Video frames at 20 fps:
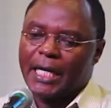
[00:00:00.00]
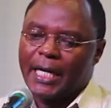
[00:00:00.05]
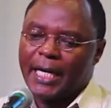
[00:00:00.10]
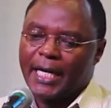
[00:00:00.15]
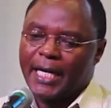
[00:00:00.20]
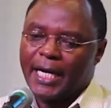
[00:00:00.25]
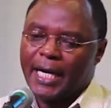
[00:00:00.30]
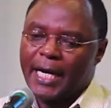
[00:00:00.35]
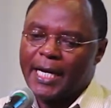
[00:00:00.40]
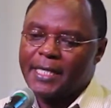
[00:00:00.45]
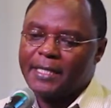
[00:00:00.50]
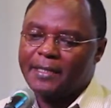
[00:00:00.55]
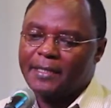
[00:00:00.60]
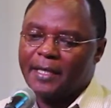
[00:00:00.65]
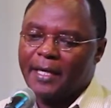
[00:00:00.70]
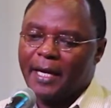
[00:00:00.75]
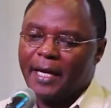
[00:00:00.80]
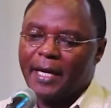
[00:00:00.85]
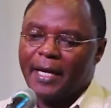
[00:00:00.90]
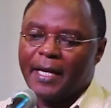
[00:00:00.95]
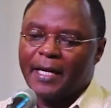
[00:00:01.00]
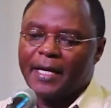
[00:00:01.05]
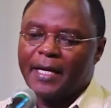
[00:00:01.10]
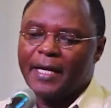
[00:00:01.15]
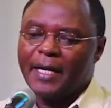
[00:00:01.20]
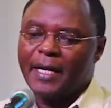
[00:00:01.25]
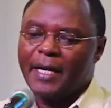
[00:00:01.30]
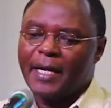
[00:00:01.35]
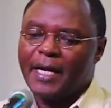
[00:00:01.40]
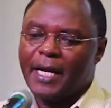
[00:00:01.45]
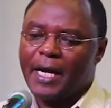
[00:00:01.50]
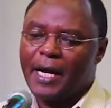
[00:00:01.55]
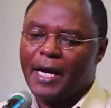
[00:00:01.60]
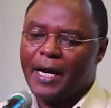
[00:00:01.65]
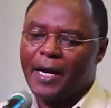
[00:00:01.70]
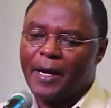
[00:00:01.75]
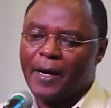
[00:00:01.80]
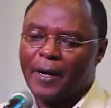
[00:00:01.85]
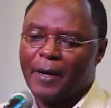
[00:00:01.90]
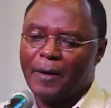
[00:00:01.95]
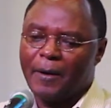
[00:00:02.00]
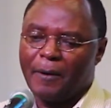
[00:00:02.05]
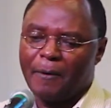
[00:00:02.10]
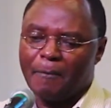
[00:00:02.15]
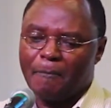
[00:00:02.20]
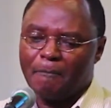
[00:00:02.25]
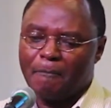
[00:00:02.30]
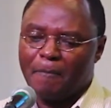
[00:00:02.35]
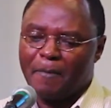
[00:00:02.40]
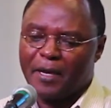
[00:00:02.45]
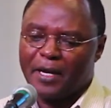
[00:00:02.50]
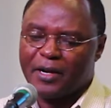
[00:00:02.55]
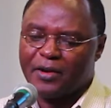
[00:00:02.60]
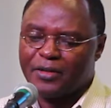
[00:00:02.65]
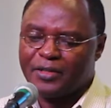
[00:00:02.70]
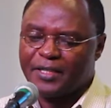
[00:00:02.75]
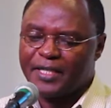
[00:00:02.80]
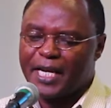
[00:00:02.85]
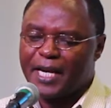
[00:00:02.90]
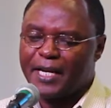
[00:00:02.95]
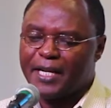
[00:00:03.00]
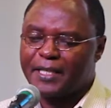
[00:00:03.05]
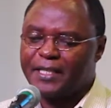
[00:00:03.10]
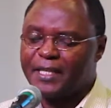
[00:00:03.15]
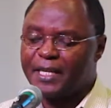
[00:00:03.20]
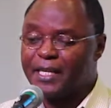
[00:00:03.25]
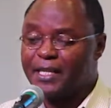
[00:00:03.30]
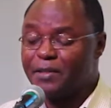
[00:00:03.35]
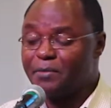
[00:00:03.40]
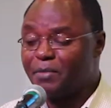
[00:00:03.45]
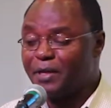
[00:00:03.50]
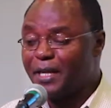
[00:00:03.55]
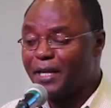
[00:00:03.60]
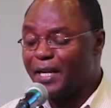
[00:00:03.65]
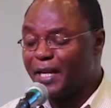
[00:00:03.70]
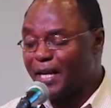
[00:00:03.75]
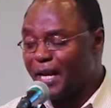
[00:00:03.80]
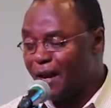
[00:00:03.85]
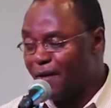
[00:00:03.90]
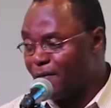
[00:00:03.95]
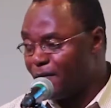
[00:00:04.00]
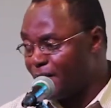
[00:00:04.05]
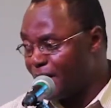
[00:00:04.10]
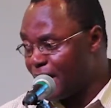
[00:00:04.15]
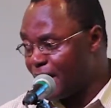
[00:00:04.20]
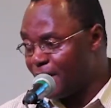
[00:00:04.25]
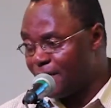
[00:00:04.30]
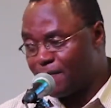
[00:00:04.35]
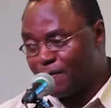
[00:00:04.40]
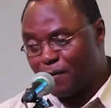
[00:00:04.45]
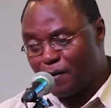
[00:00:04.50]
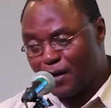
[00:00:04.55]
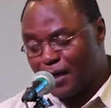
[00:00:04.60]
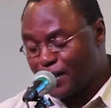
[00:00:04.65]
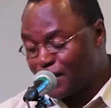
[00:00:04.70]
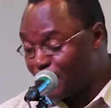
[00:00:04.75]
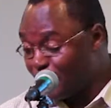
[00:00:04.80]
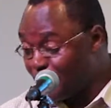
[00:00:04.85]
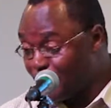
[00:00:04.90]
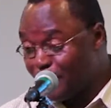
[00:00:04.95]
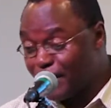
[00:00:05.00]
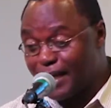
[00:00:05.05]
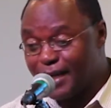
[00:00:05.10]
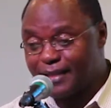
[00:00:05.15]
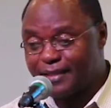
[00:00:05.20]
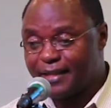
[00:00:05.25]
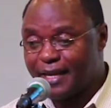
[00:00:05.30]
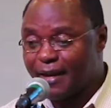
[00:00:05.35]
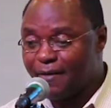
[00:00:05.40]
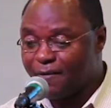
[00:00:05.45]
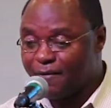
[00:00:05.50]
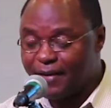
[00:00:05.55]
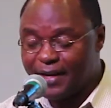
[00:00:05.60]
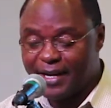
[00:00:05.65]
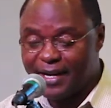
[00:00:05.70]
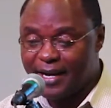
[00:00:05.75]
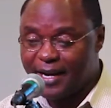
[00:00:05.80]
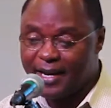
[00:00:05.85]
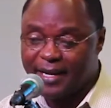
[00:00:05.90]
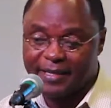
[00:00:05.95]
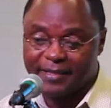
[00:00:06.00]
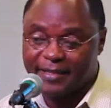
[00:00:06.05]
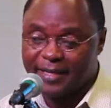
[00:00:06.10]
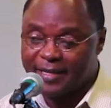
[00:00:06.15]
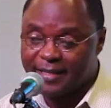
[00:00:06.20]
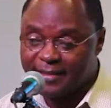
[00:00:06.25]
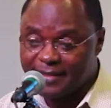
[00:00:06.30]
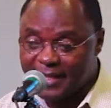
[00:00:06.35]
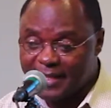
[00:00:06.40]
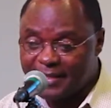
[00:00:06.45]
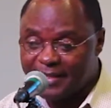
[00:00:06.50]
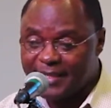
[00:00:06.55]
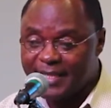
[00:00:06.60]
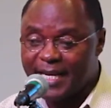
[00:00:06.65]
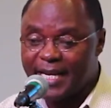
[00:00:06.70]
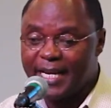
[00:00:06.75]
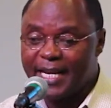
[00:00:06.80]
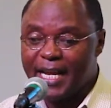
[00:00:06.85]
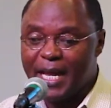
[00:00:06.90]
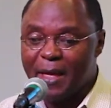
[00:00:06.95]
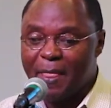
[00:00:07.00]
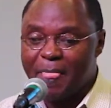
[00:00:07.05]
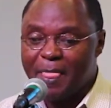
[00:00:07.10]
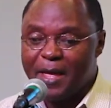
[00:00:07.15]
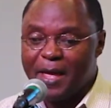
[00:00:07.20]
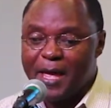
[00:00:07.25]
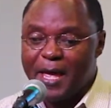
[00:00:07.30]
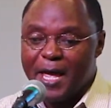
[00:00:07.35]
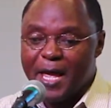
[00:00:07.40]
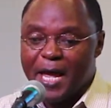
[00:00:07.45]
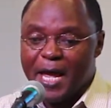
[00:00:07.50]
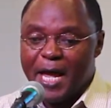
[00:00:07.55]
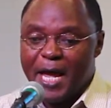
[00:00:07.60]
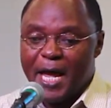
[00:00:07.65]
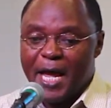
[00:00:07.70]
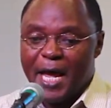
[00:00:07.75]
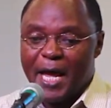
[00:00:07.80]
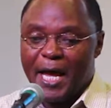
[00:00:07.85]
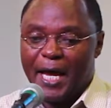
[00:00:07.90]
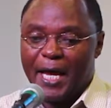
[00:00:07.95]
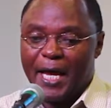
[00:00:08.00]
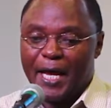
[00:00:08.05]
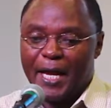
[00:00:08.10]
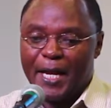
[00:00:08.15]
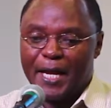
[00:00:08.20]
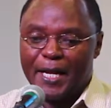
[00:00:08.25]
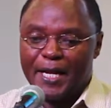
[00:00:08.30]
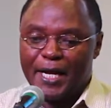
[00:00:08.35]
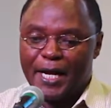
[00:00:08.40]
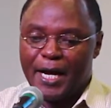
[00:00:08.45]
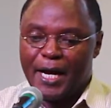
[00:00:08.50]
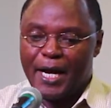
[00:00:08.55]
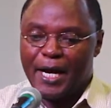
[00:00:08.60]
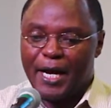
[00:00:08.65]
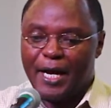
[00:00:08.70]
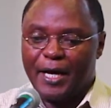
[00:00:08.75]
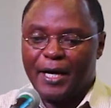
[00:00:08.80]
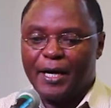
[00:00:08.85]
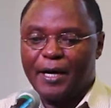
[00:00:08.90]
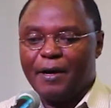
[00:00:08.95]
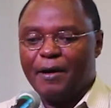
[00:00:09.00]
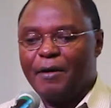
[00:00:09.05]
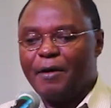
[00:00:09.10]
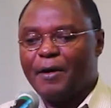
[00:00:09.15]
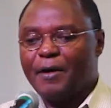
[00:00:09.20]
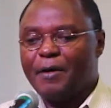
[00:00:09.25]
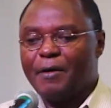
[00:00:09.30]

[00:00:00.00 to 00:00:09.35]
Like I said, uh, Christianity has been in Africa for as long as Africa has existed. And uh,